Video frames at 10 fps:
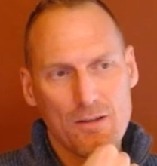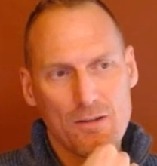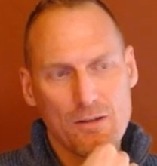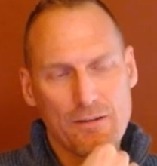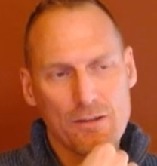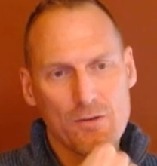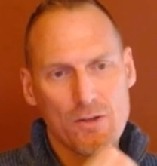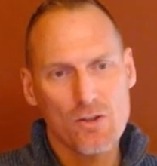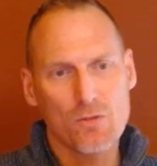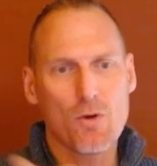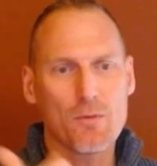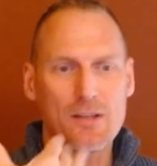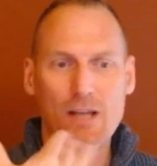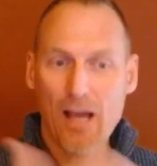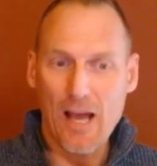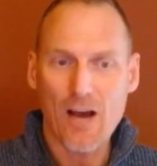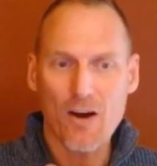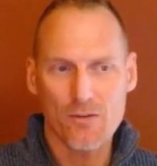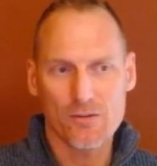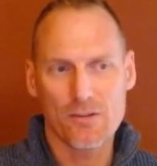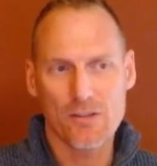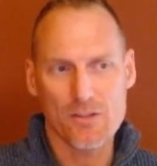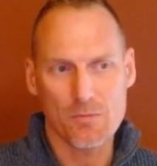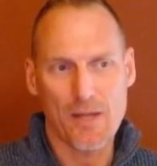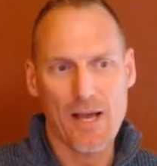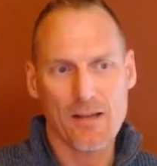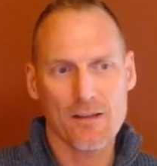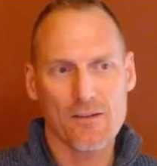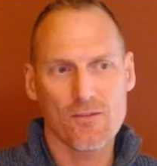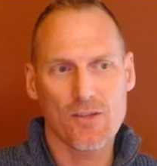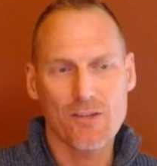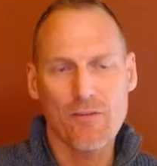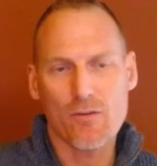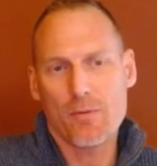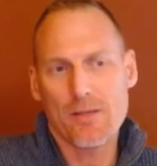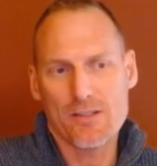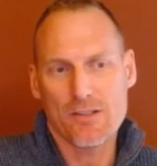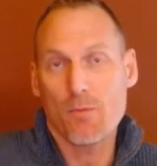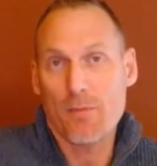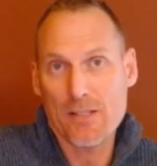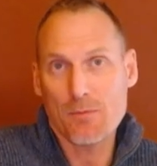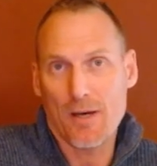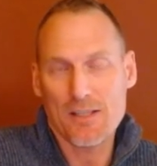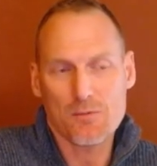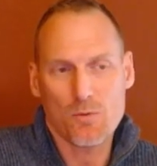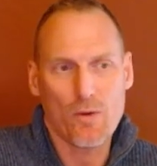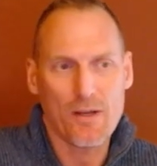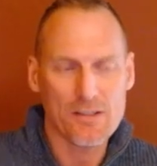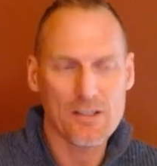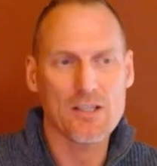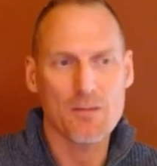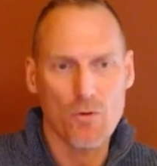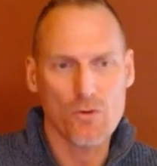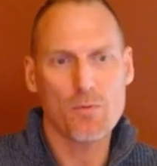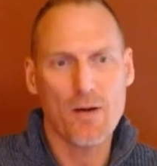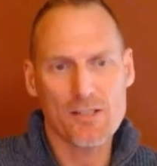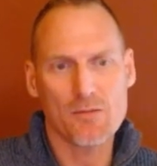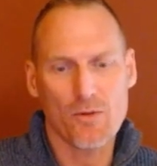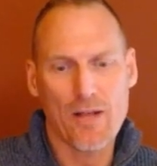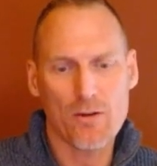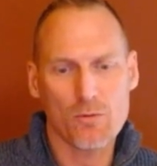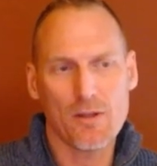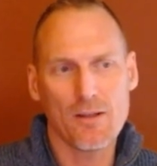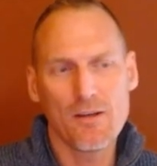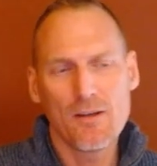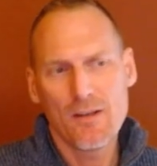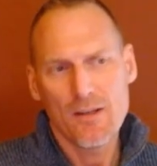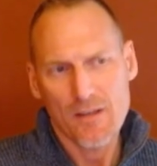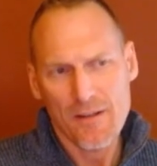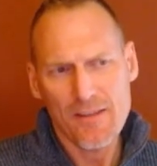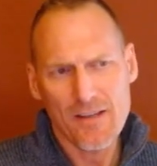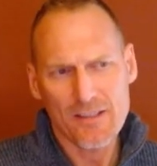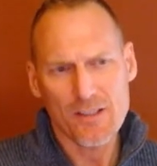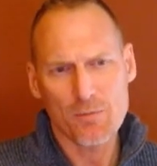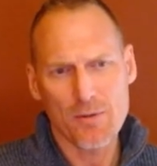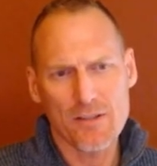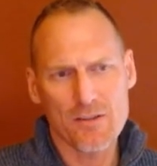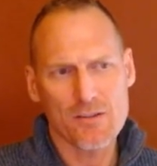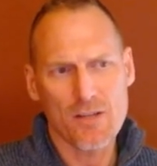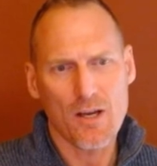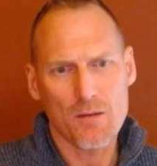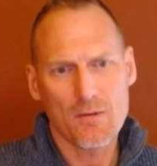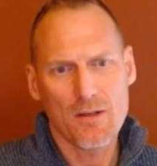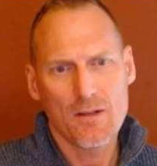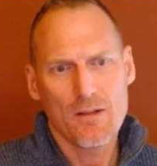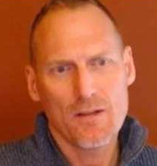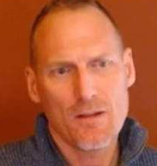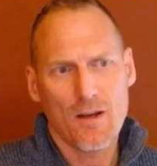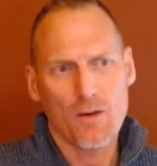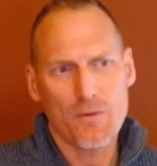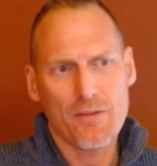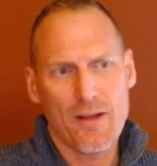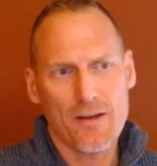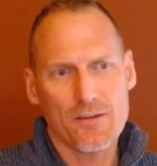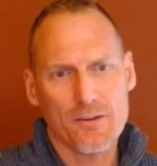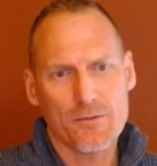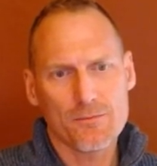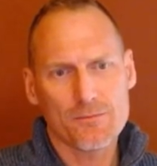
another critical moment. How does black give up the piece in the best possible way to get the most possible counterplay? And I think I did a pretty good job with that here.